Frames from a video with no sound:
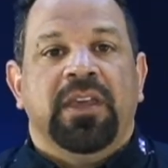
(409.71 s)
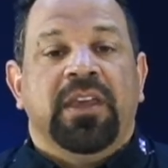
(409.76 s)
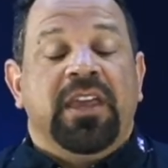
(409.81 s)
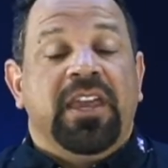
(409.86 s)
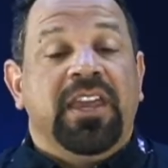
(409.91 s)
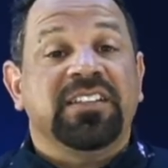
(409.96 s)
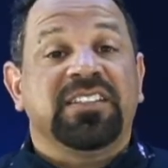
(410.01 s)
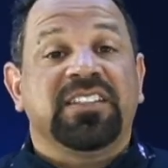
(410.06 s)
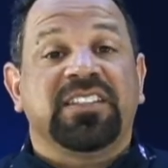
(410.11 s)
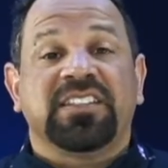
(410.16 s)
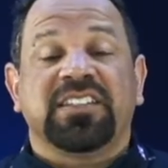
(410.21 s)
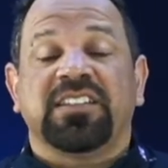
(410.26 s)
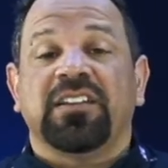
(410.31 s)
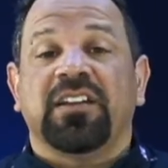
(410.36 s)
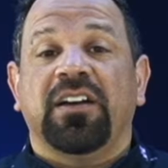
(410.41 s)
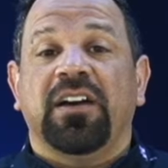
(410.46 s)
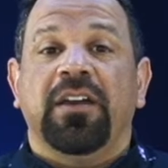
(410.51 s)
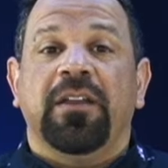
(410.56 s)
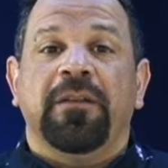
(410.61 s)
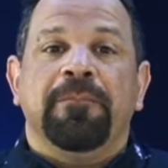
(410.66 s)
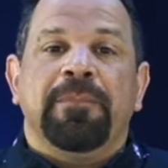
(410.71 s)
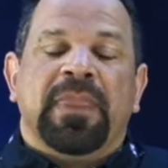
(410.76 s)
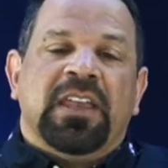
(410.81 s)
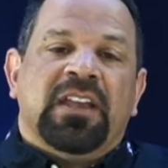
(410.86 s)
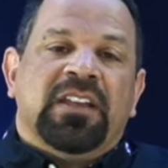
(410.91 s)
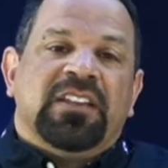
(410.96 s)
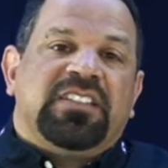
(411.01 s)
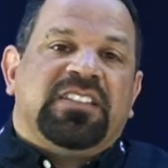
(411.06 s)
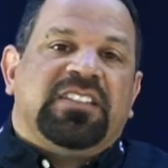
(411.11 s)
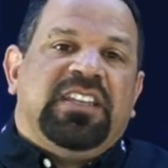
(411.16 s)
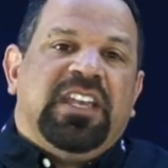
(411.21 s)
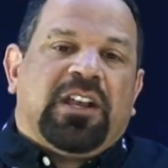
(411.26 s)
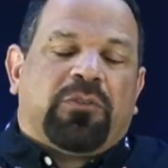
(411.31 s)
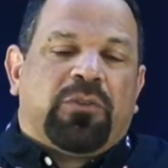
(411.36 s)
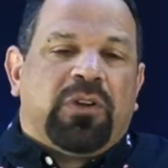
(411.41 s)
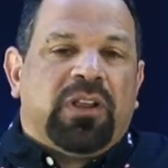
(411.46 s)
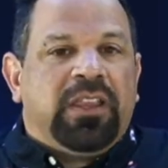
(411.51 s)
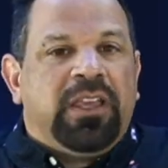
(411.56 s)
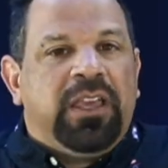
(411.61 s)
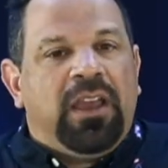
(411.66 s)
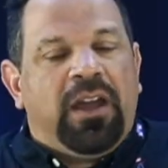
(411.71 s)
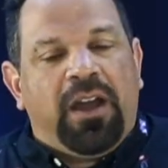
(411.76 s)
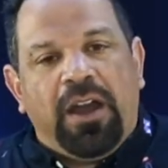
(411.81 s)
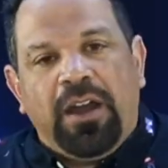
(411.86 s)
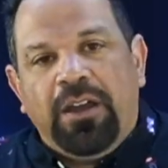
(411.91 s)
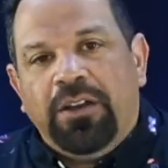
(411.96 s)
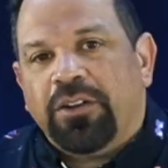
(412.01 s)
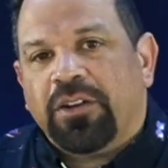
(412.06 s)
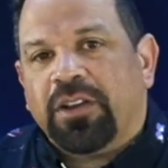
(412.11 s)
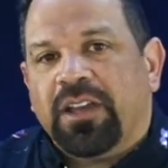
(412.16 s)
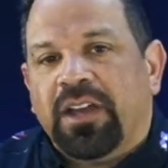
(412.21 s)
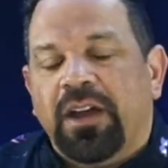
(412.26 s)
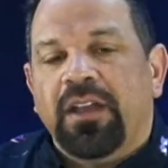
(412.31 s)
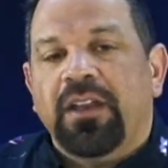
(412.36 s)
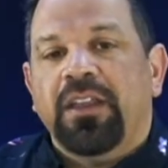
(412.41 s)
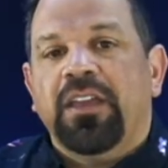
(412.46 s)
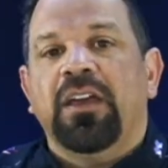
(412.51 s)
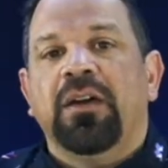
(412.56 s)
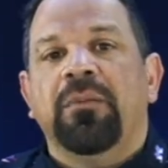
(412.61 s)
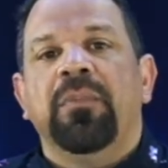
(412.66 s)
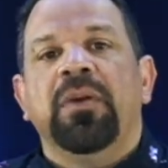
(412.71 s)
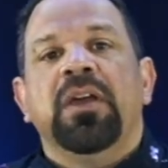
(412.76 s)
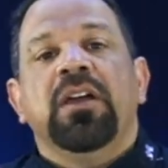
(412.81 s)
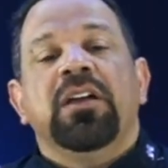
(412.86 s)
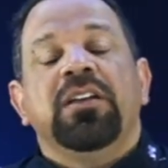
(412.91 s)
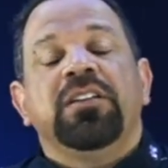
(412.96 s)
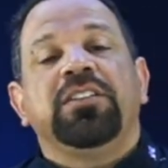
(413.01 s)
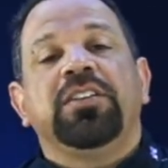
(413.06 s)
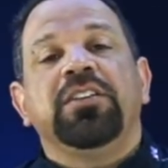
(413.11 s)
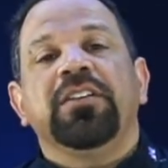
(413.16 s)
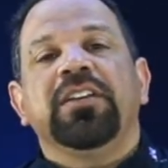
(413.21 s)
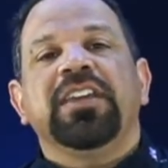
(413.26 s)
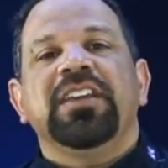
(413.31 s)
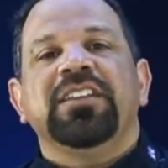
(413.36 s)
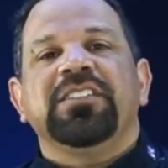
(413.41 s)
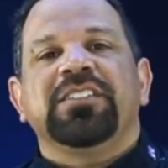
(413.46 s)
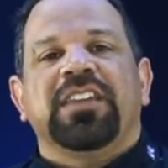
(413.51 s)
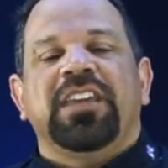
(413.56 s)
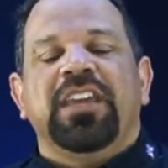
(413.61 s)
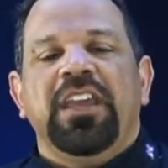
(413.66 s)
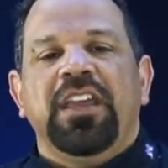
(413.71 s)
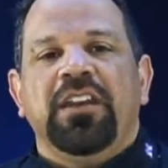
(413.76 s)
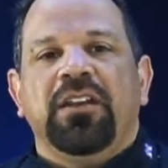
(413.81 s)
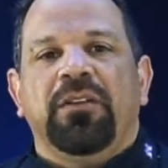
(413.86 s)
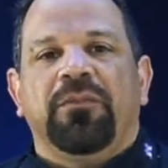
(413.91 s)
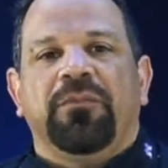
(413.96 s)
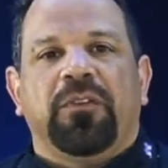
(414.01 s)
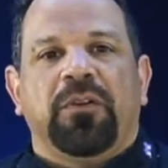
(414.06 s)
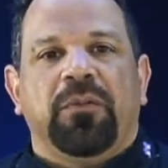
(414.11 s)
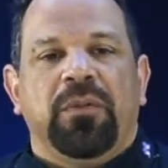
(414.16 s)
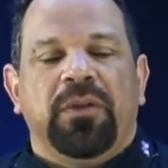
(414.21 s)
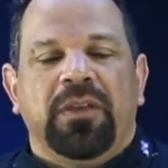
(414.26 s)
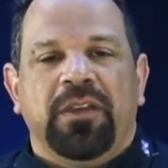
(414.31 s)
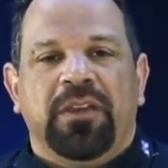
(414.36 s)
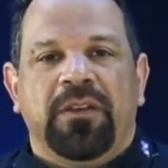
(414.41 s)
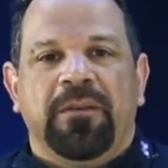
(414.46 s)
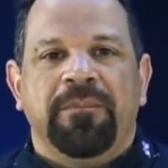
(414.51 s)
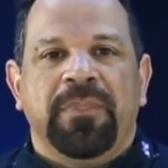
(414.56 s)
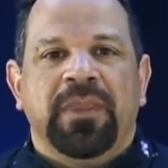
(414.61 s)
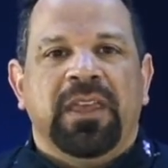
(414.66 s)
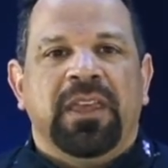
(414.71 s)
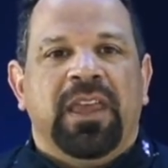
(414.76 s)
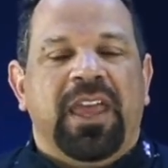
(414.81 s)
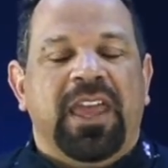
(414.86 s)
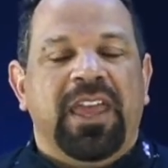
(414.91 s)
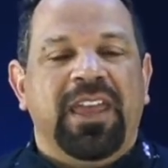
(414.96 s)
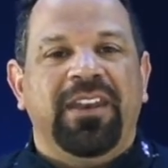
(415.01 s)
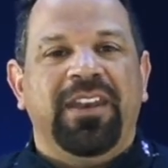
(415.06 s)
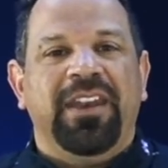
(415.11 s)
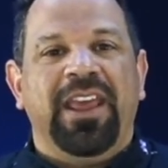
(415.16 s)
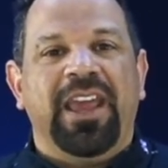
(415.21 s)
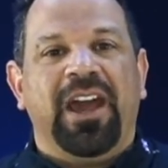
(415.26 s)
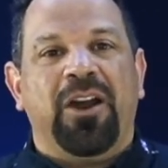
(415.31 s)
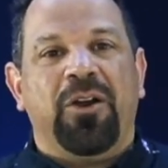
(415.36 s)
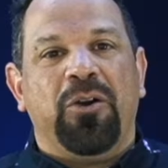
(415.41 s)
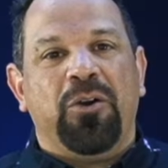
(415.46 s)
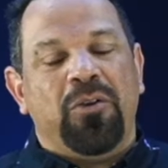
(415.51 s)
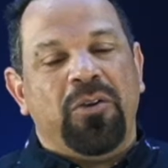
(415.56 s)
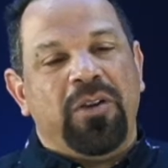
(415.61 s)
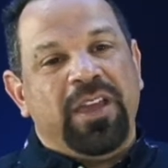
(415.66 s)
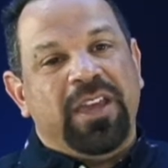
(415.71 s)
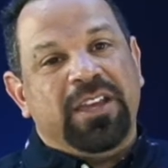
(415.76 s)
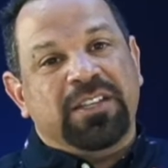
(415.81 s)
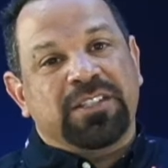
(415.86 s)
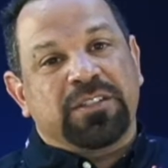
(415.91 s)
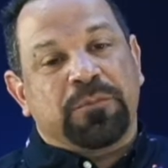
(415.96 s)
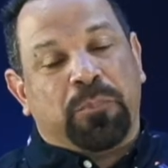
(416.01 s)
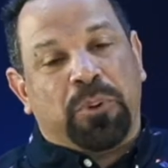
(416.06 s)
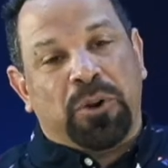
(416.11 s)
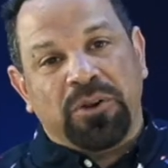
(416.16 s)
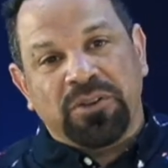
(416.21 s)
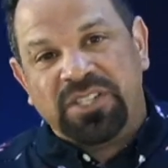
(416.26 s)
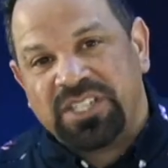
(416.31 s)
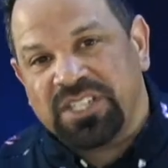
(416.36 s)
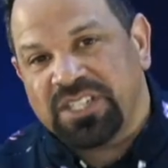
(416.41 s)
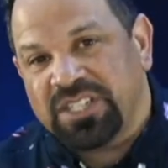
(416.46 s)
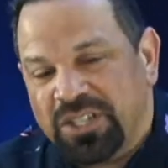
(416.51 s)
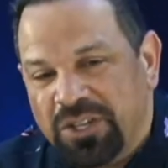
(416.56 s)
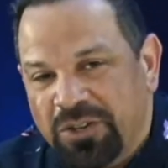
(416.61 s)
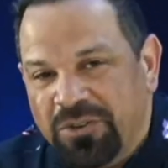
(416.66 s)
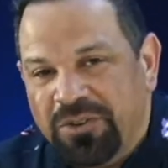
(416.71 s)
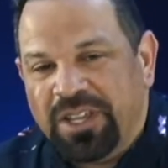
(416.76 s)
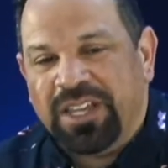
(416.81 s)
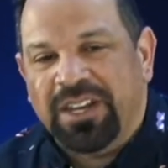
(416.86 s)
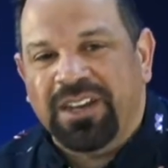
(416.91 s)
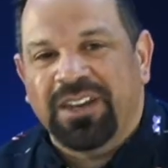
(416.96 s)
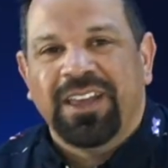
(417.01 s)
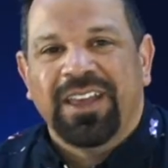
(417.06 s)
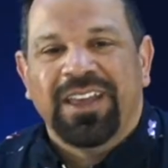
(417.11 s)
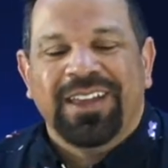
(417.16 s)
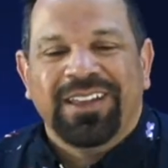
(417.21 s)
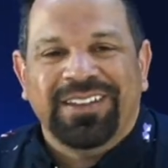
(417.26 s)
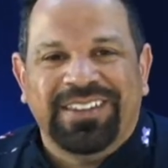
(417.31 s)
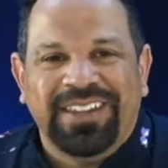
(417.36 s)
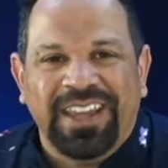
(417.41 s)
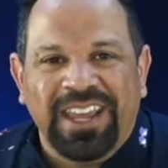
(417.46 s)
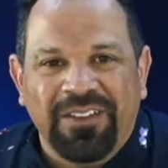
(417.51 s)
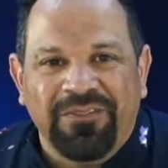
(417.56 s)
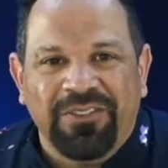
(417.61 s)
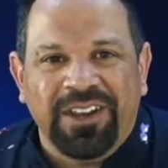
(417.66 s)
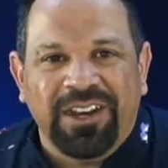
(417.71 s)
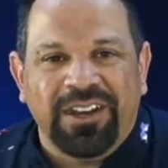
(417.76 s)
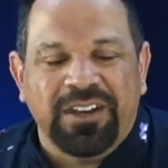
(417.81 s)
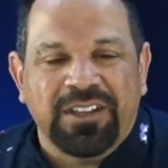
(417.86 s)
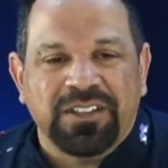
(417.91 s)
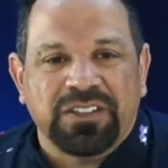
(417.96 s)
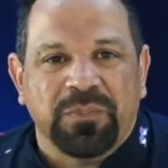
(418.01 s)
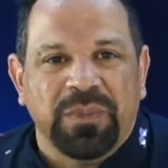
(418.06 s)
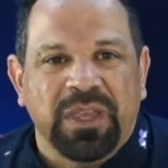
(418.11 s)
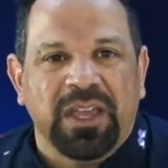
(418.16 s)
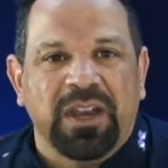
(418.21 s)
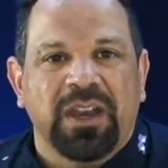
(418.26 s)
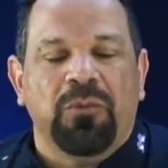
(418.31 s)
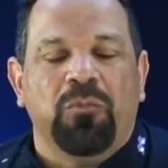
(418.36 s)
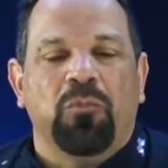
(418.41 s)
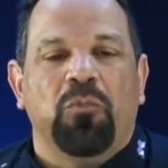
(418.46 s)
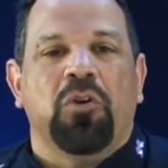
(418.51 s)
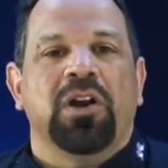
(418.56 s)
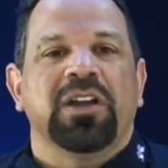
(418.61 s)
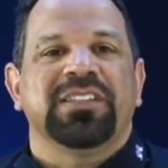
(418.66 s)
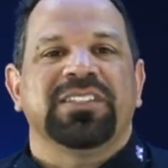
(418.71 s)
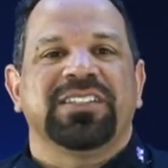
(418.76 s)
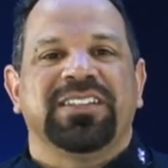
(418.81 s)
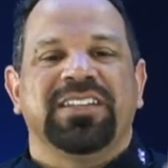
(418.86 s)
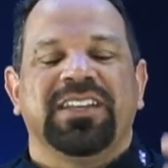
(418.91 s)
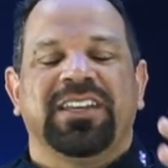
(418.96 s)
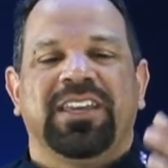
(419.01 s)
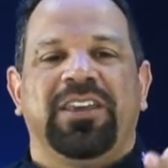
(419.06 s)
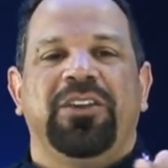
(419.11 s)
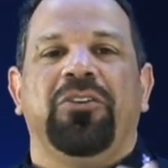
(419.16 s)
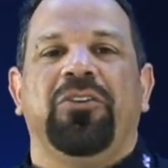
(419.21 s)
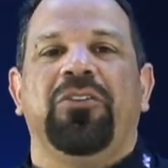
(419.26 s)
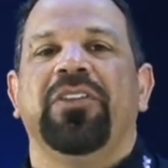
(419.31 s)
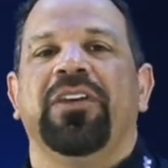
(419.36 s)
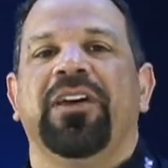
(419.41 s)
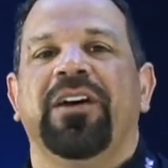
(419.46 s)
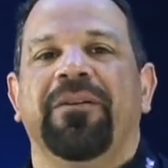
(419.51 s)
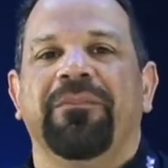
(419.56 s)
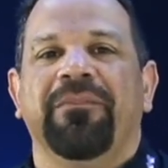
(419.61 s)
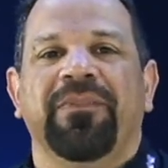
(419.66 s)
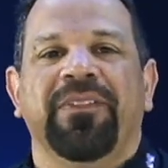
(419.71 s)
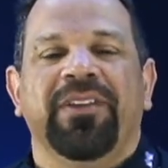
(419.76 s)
His son secretly undercut him, took his kingdom from him, and now is pursuing David and his men and wants to kill them.